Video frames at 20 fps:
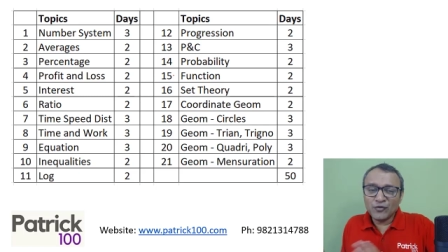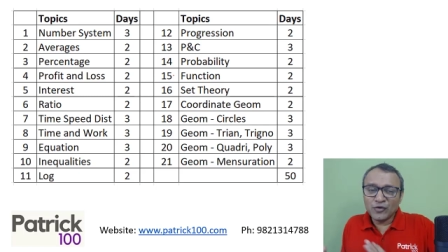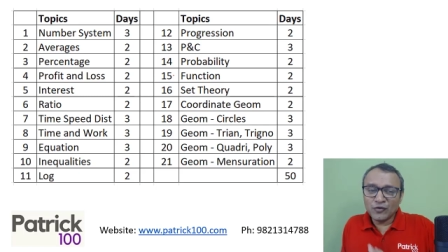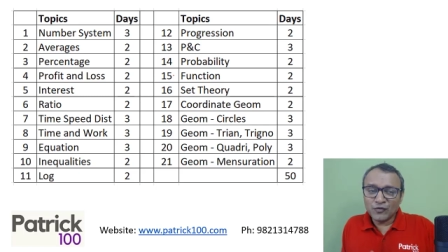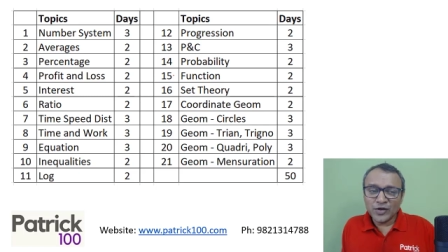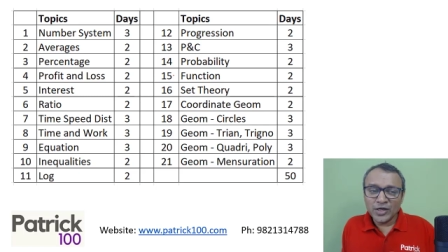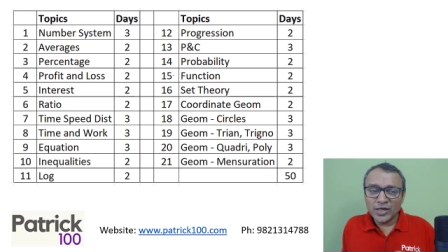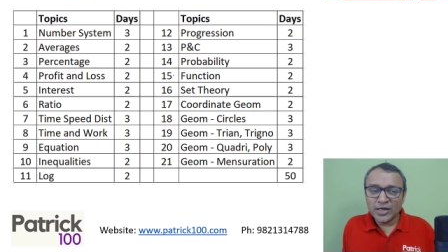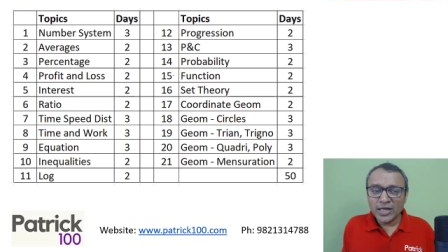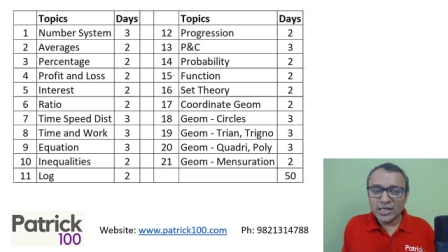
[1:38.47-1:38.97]

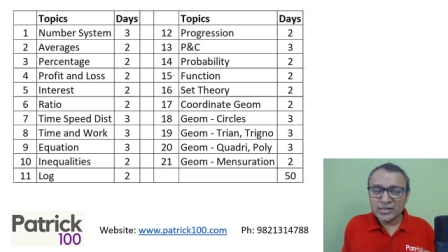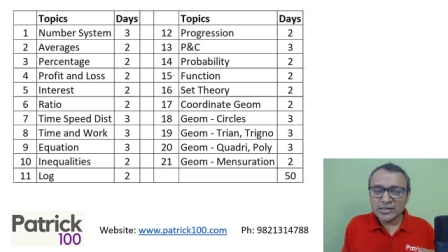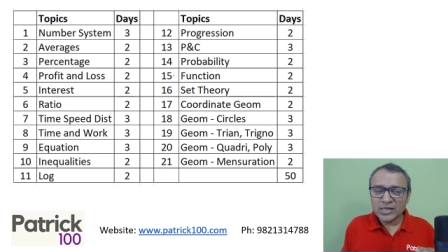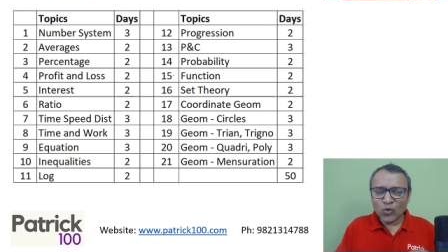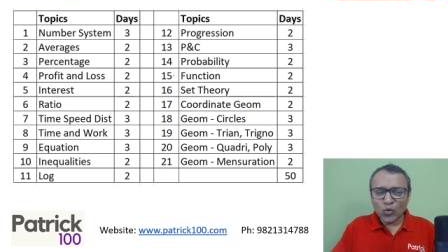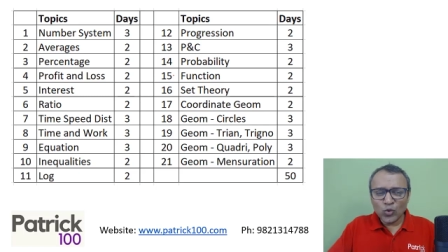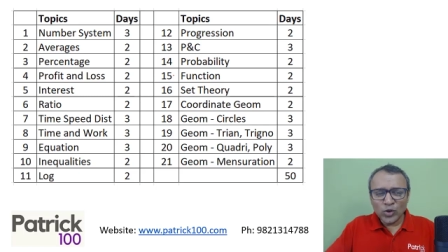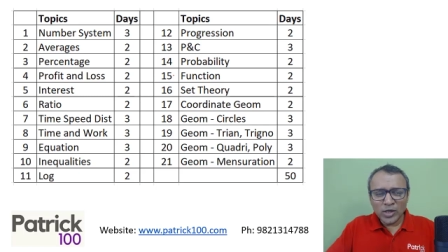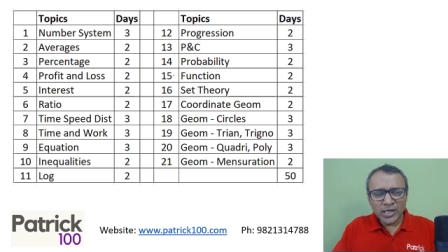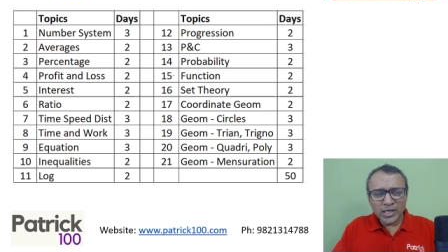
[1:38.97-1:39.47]
fifty days and
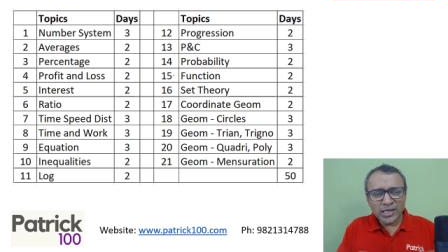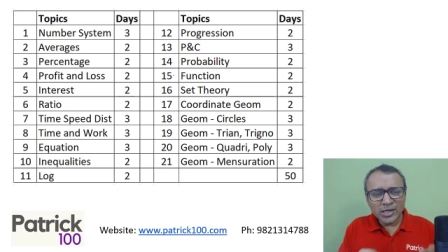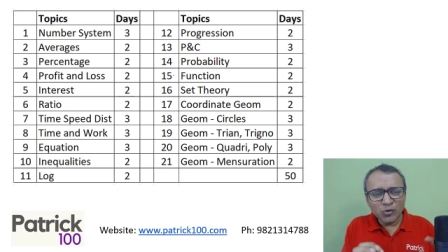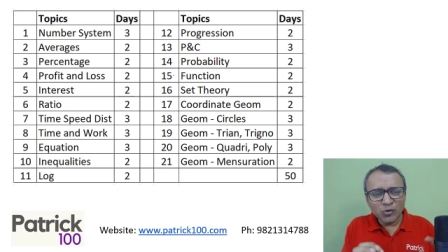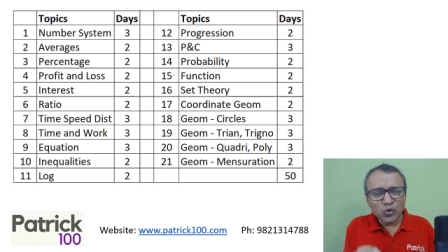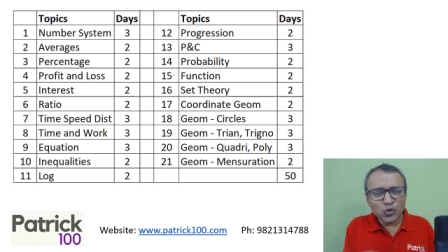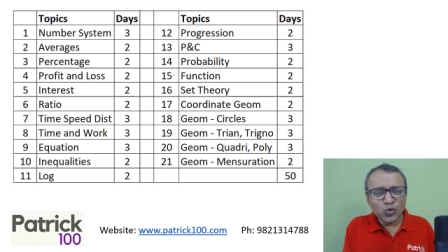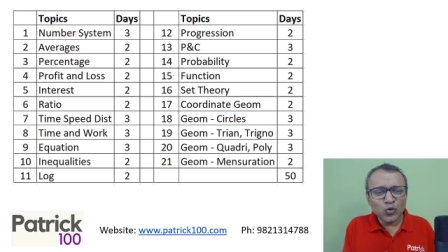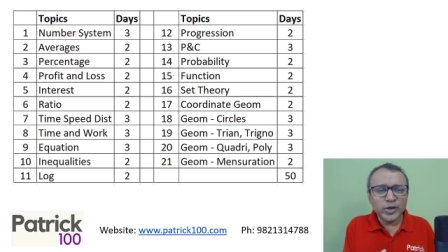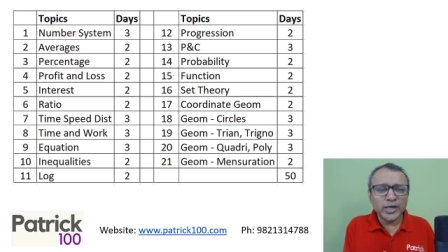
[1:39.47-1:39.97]
only
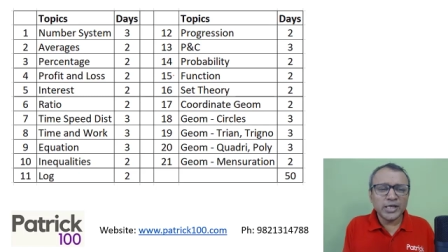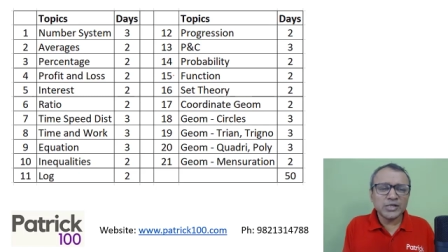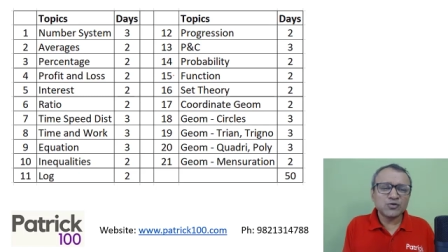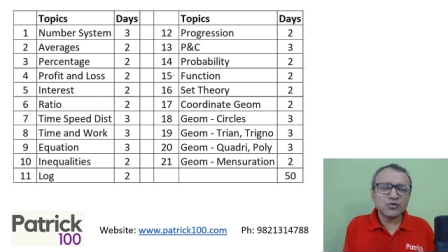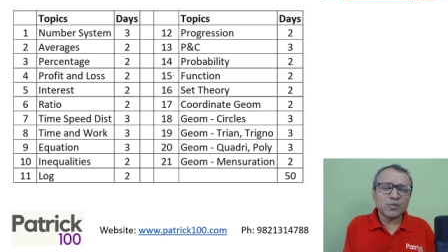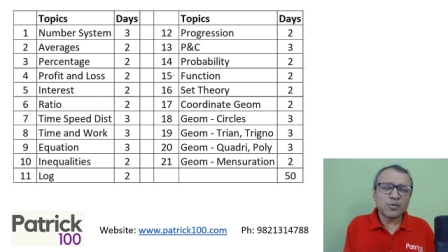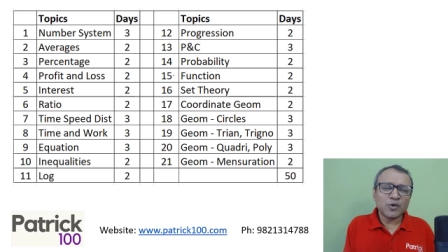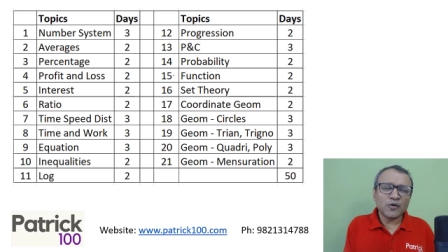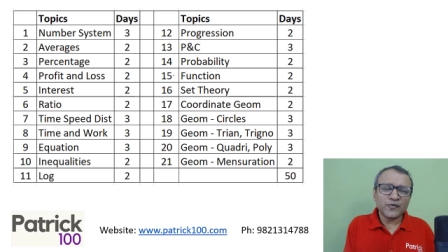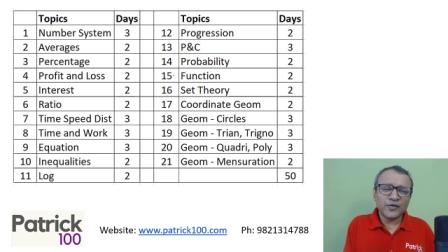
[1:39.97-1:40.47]
give two days
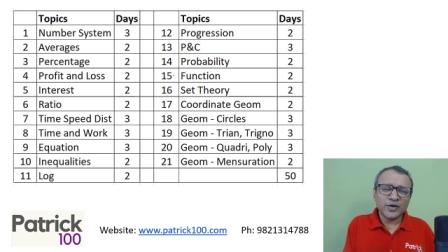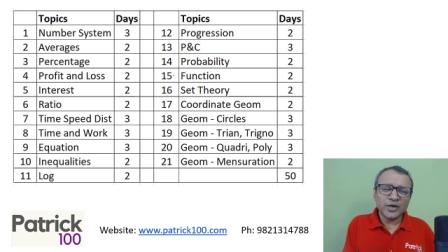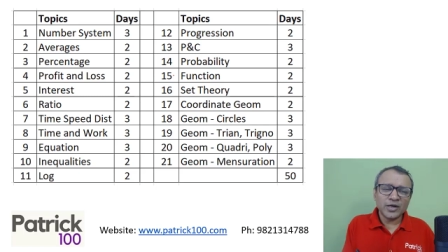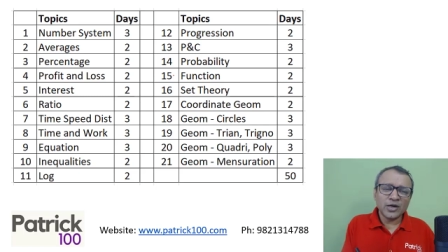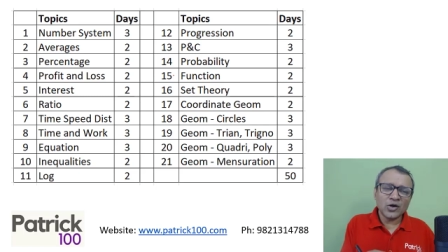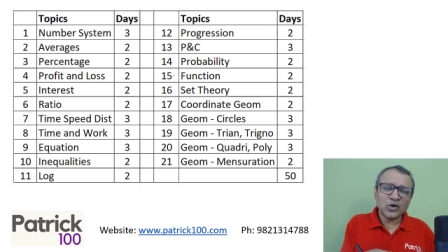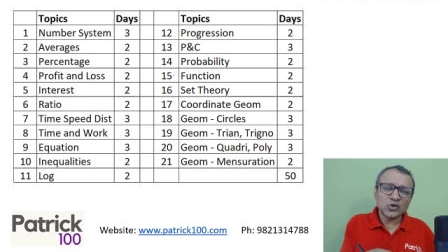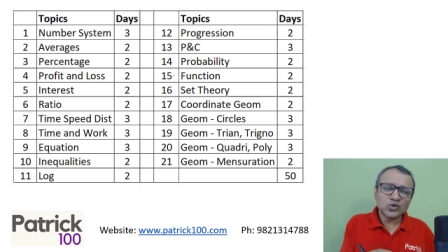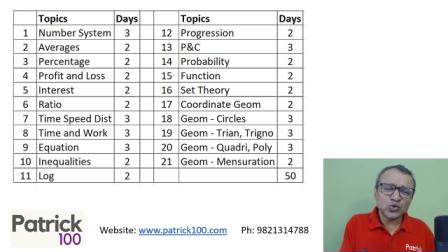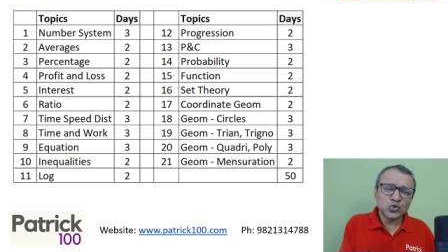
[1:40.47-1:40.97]
for profit and
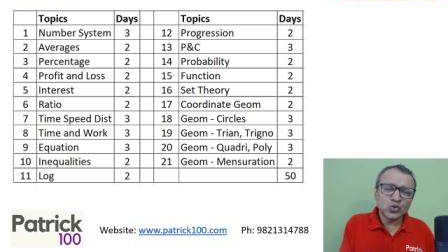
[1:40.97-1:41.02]
loss,